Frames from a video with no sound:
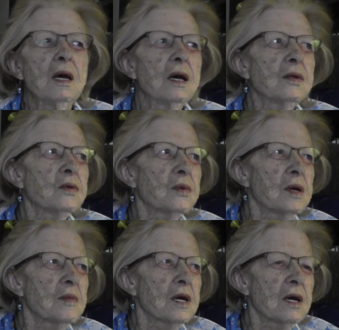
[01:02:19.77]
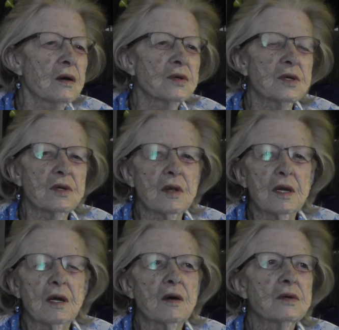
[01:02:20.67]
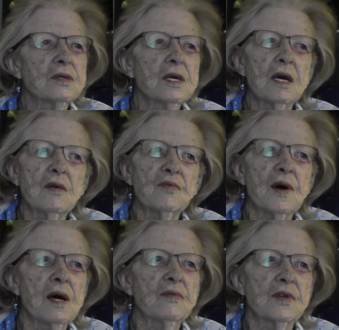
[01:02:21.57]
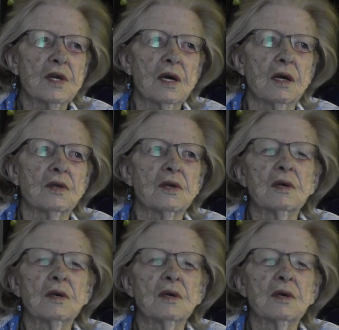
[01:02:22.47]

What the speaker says: and the way my house is laid out, that they had 5 kids.